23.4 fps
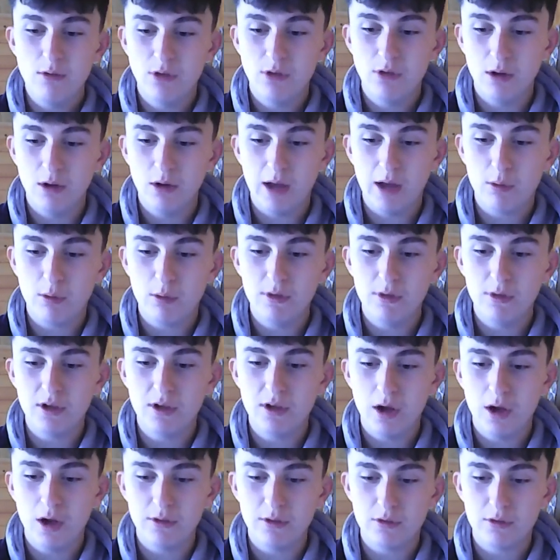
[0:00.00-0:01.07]
Like one of the
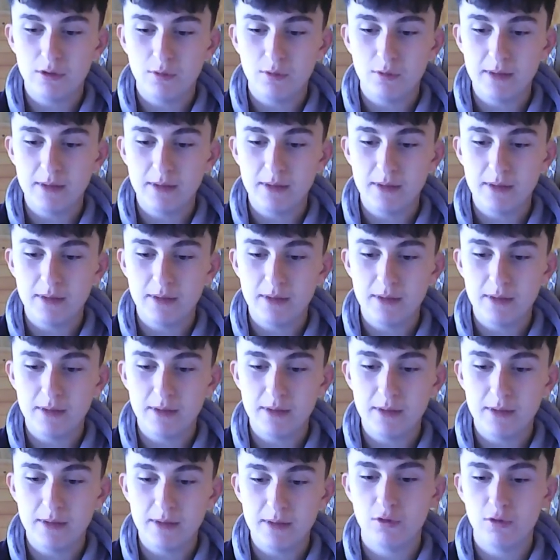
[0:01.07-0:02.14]
goals of the tournament.
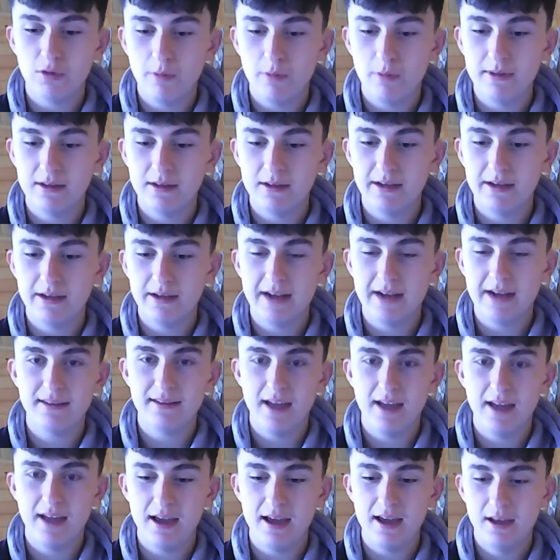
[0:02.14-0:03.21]
It was goal of the tournament until the
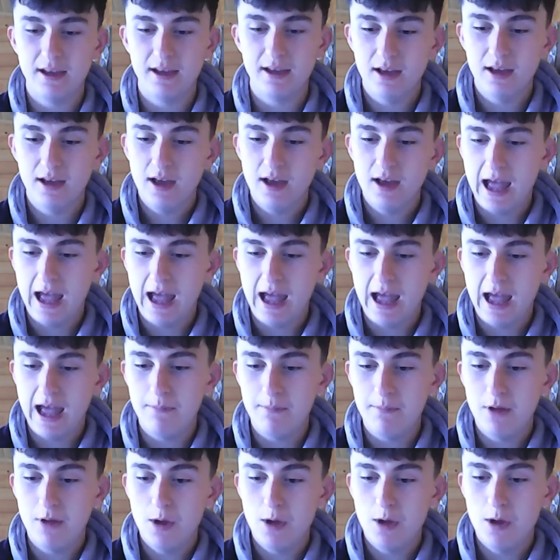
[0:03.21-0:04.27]
next day.
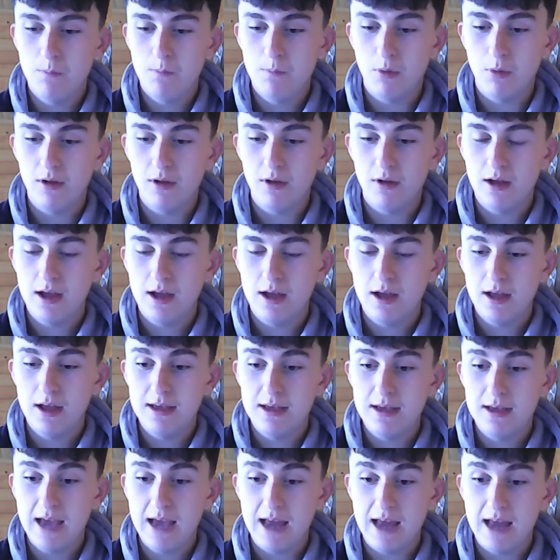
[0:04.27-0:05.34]
But
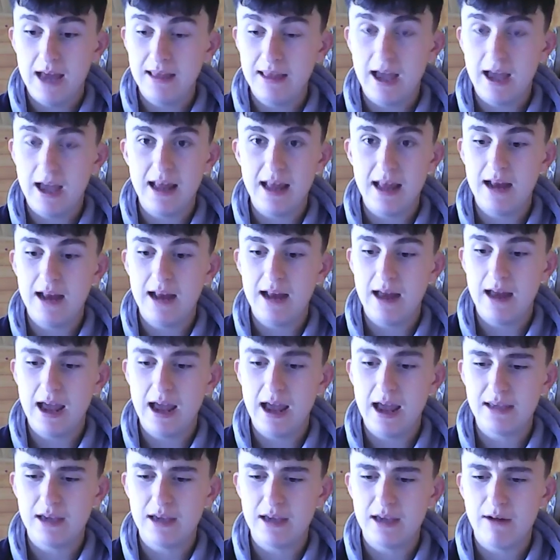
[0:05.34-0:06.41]
yeah, and
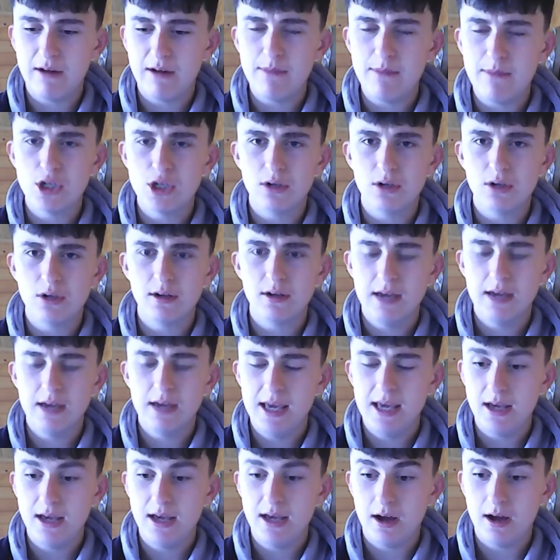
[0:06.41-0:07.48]
then Yaremchuk,
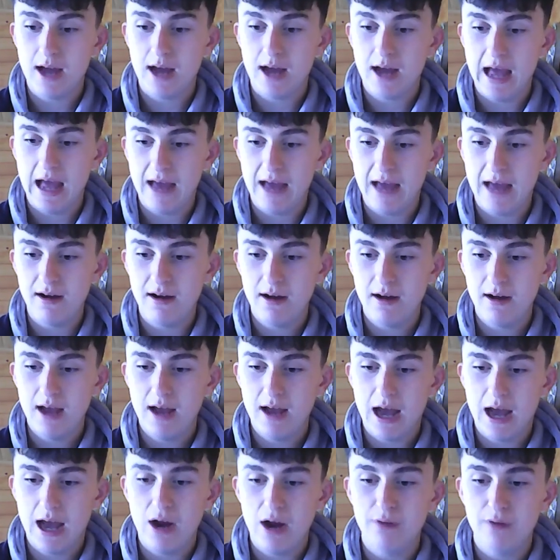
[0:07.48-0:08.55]
he got a header,
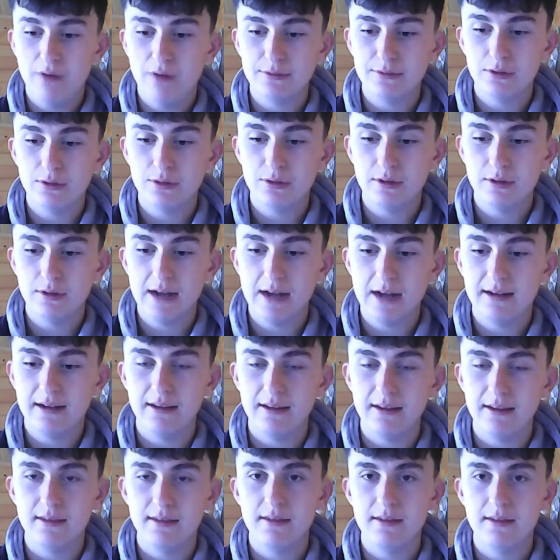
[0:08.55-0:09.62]
and all of a sudden
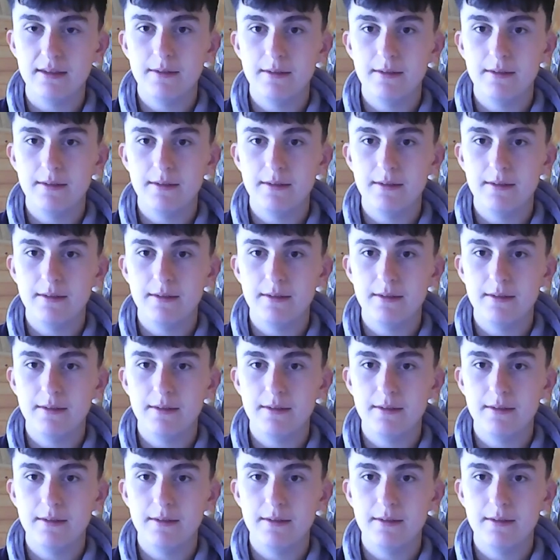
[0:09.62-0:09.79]
Netherlands